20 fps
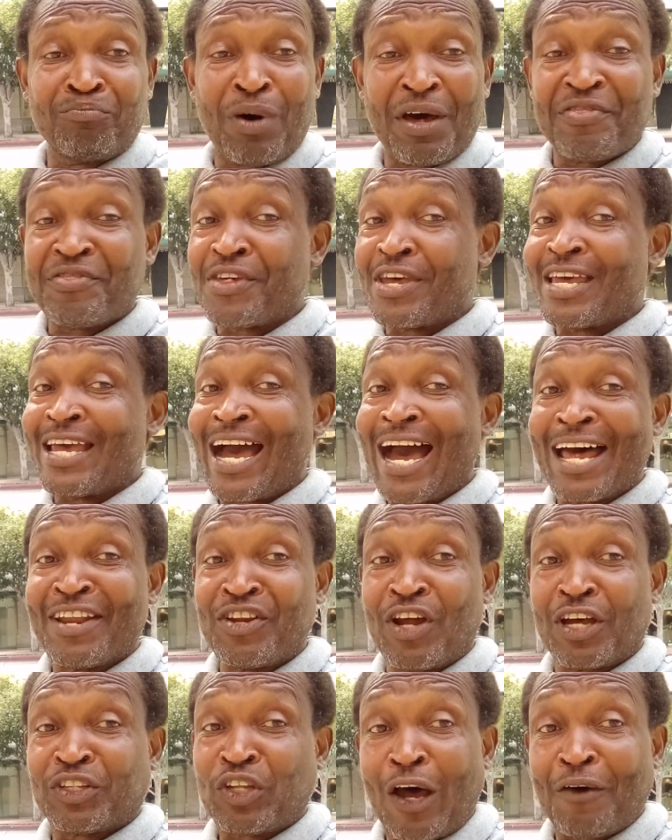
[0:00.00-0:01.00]
but they are
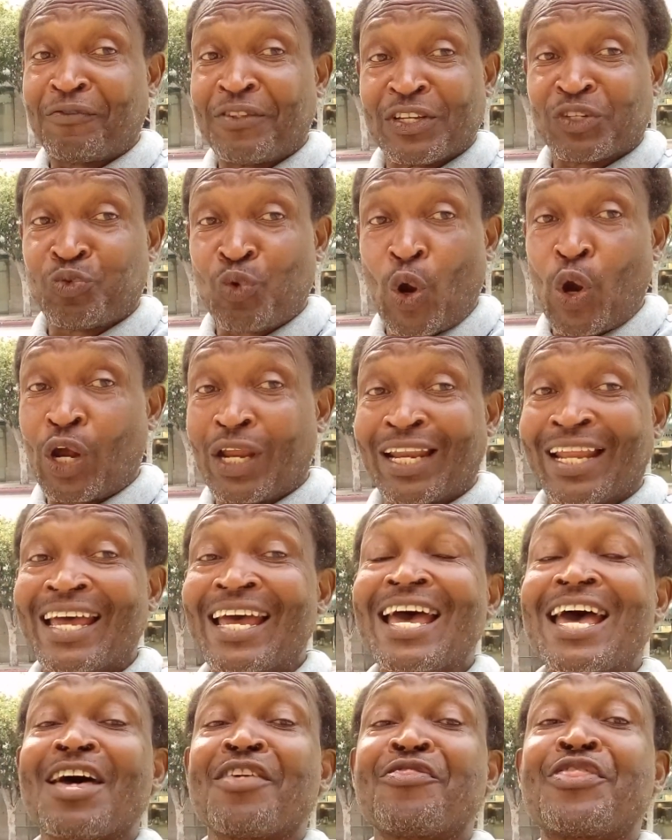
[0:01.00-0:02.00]
not of this world.
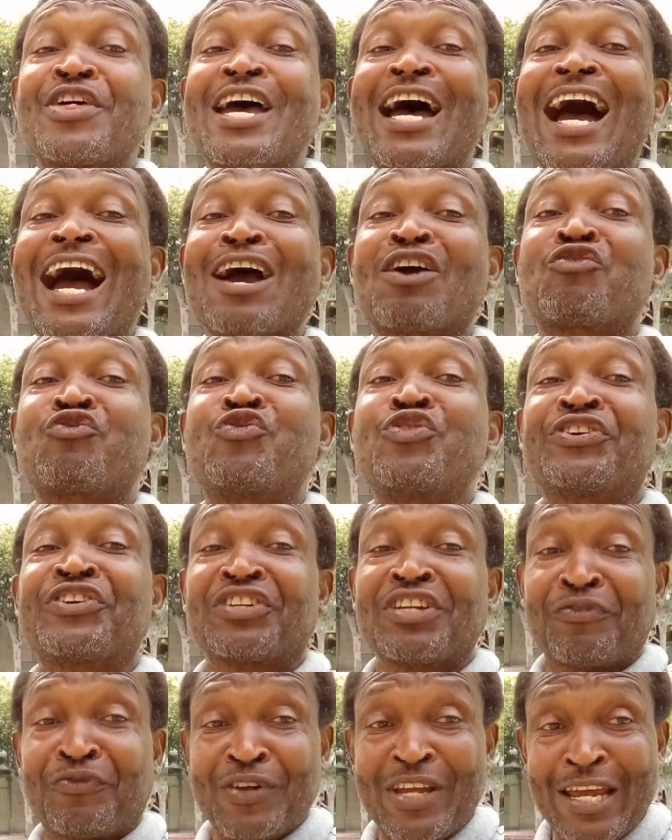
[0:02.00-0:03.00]
They are
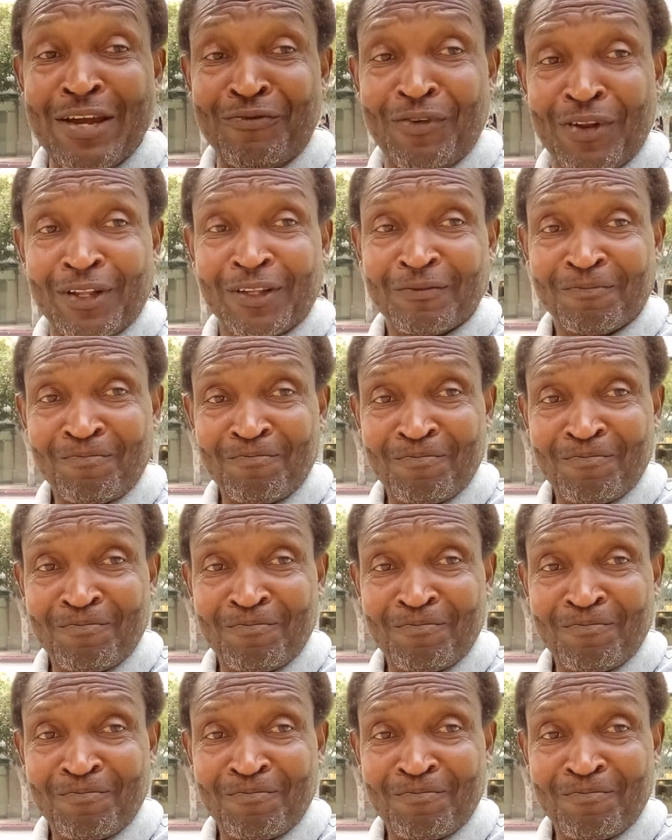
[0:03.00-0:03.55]
creatures of evil.